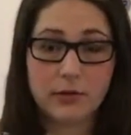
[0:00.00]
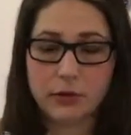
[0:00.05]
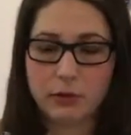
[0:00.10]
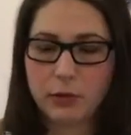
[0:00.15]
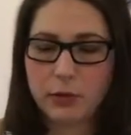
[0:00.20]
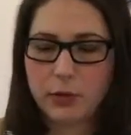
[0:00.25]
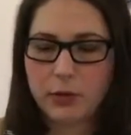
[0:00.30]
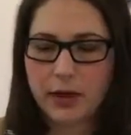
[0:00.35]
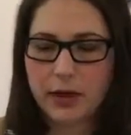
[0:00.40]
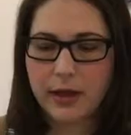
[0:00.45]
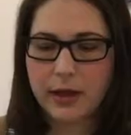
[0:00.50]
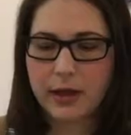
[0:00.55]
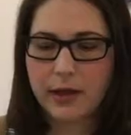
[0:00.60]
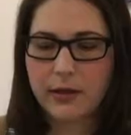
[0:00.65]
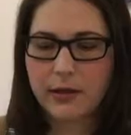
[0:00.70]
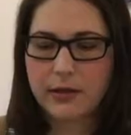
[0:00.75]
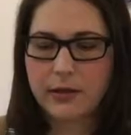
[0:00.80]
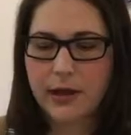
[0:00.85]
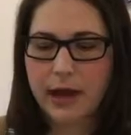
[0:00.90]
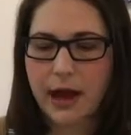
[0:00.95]

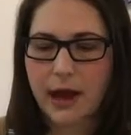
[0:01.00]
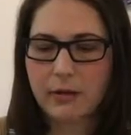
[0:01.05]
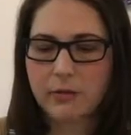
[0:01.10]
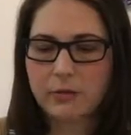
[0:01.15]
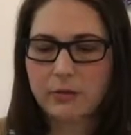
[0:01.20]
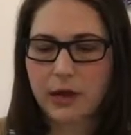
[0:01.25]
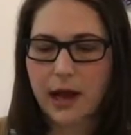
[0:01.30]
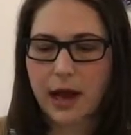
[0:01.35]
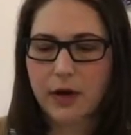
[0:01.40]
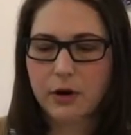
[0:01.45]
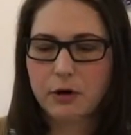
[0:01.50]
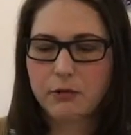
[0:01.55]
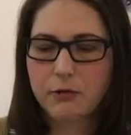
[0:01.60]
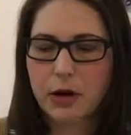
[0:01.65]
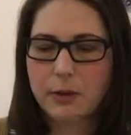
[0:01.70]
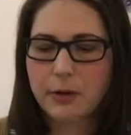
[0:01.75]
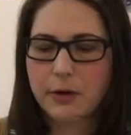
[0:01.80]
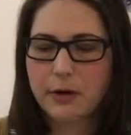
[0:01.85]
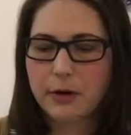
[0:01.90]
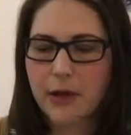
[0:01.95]
the outer
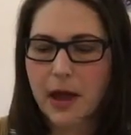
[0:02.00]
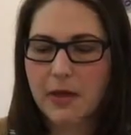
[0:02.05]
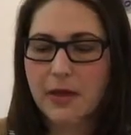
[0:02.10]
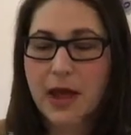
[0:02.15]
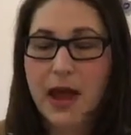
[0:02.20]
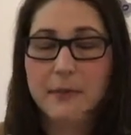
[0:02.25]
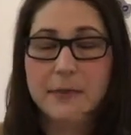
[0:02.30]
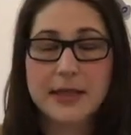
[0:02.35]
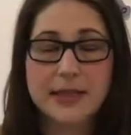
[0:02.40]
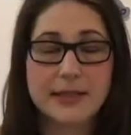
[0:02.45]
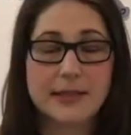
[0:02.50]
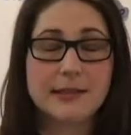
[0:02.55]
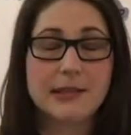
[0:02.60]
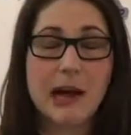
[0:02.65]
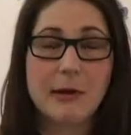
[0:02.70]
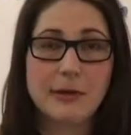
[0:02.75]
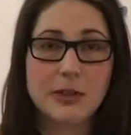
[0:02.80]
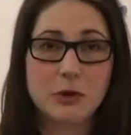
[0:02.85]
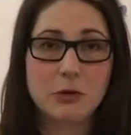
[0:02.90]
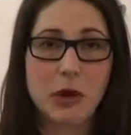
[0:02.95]
rubber, and that means it's
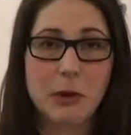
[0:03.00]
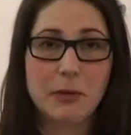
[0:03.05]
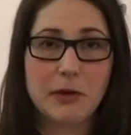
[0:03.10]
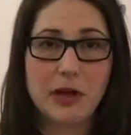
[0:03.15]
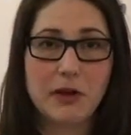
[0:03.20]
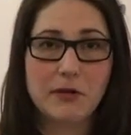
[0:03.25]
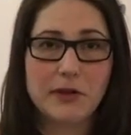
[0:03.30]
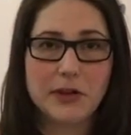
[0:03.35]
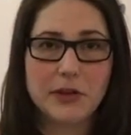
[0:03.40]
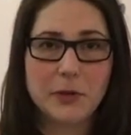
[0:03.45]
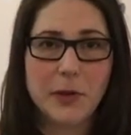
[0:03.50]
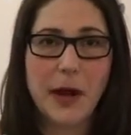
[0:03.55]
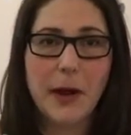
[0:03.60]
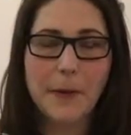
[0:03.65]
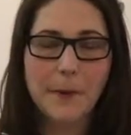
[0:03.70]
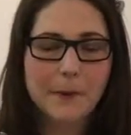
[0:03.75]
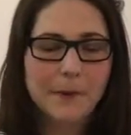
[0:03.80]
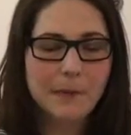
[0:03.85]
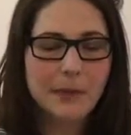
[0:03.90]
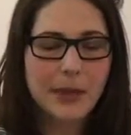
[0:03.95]
time to swap it over as well.